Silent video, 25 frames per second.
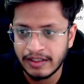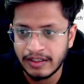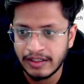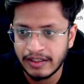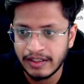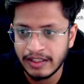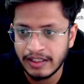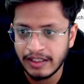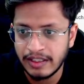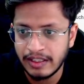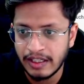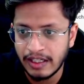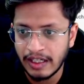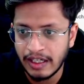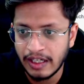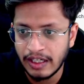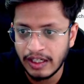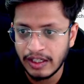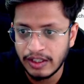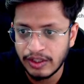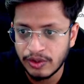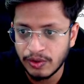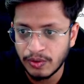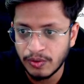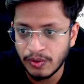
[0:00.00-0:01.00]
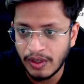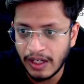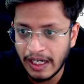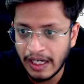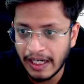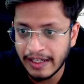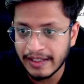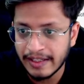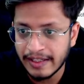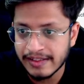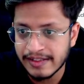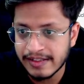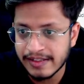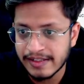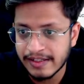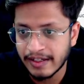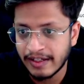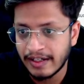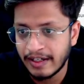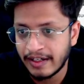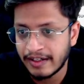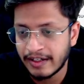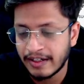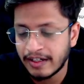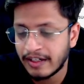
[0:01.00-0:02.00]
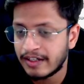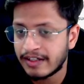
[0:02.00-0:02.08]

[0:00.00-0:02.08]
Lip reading: E A U I as a single entity.